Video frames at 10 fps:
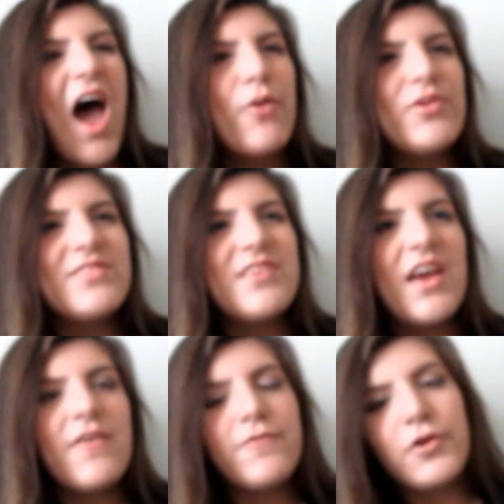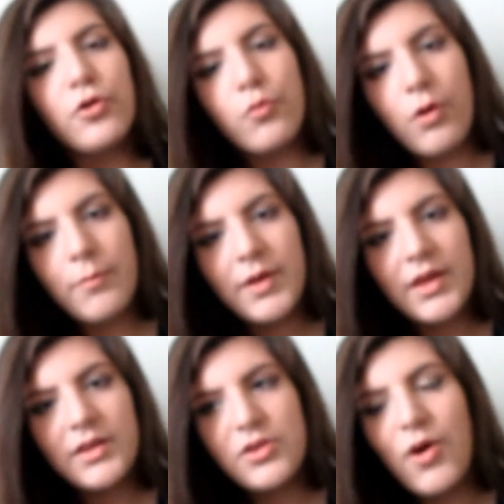I would say if you're a
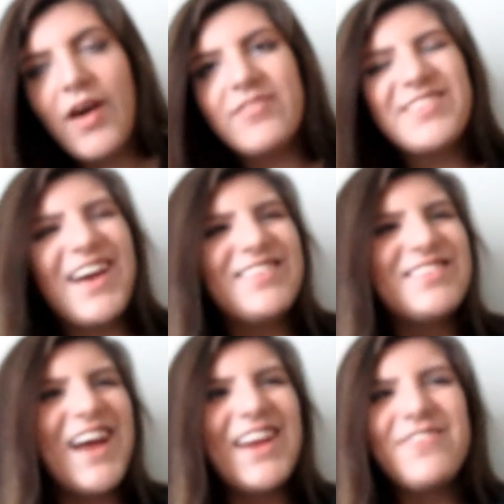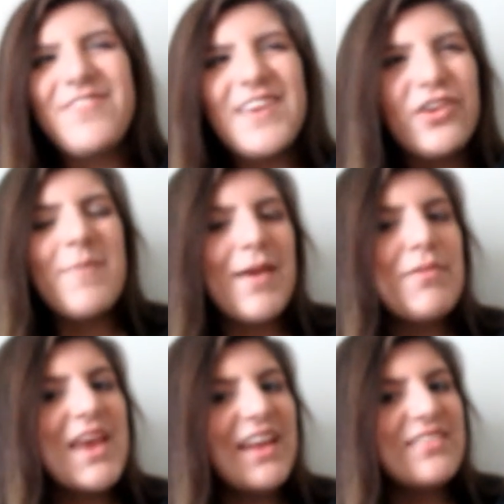woman, you have size 9 feet,
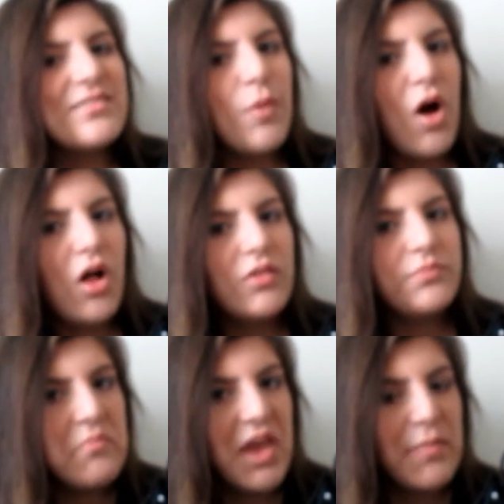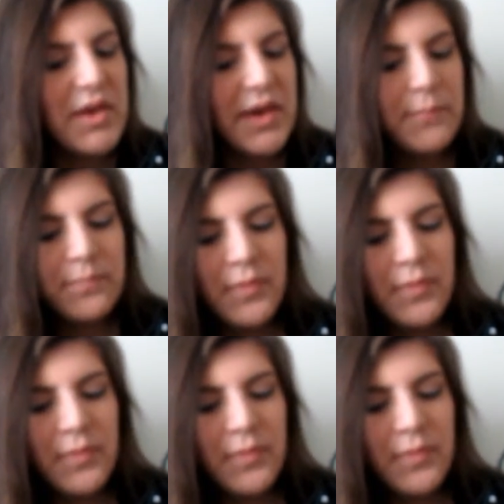maybe get a small, maybe.